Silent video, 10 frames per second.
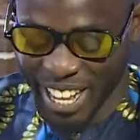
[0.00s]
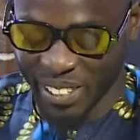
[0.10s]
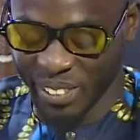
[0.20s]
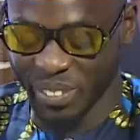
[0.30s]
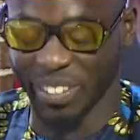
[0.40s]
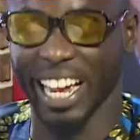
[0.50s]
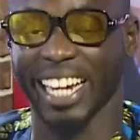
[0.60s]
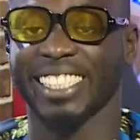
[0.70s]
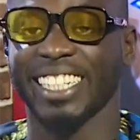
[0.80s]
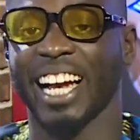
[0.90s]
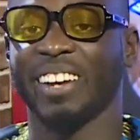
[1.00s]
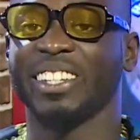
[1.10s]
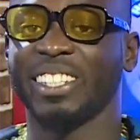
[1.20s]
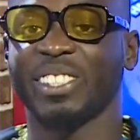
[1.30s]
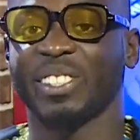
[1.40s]
who we actually have
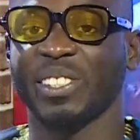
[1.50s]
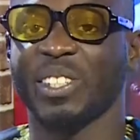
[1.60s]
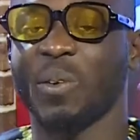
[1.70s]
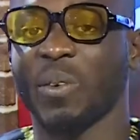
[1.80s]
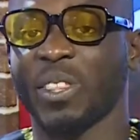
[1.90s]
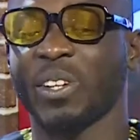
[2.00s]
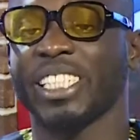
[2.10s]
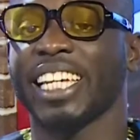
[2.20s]
in the studio with us.